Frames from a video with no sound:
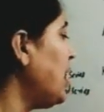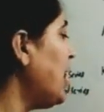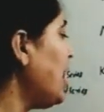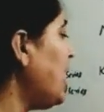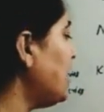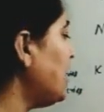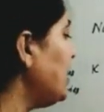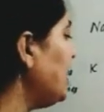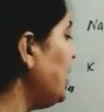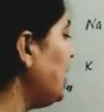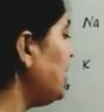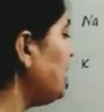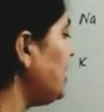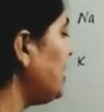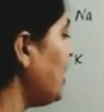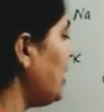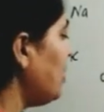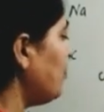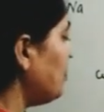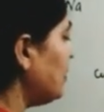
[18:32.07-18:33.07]
and he
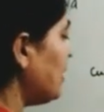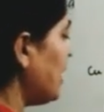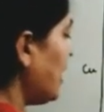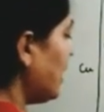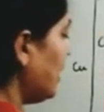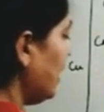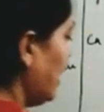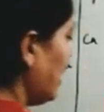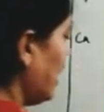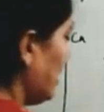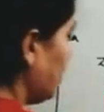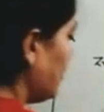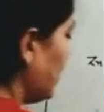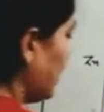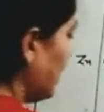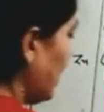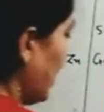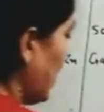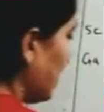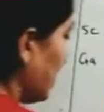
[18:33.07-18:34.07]
named that
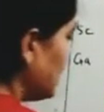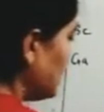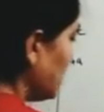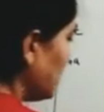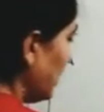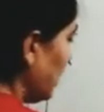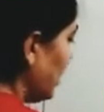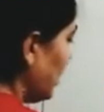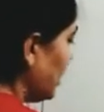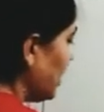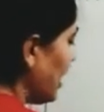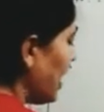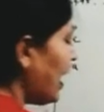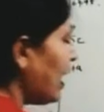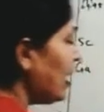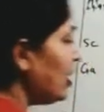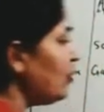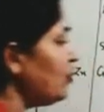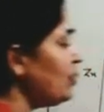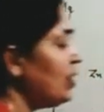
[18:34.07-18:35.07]
element as the Eka
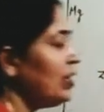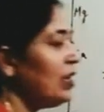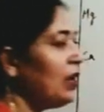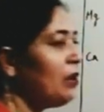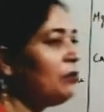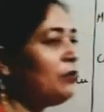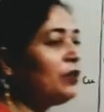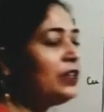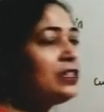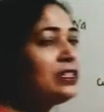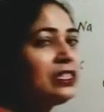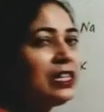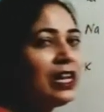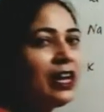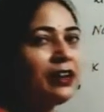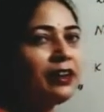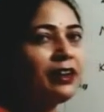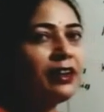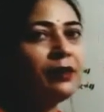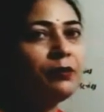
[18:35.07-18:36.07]
aluminium with
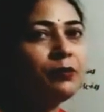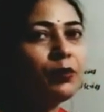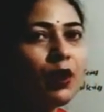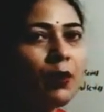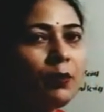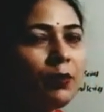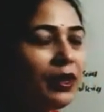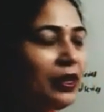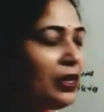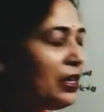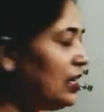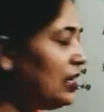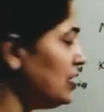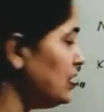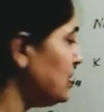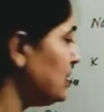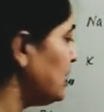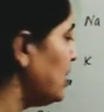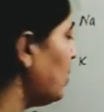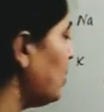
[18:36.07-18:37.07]
certain
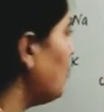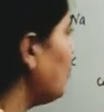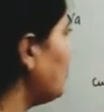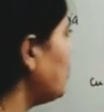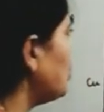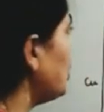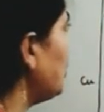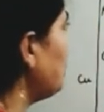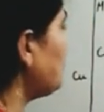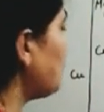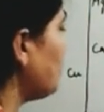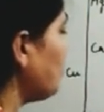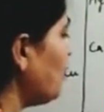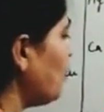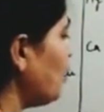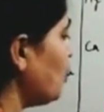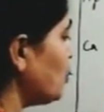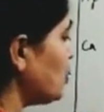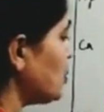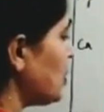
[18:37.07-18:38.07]
properties which he
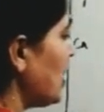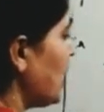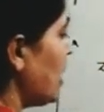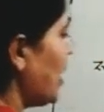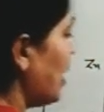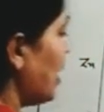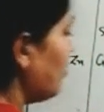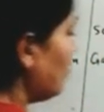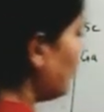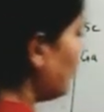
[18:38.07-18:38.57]
proposed. And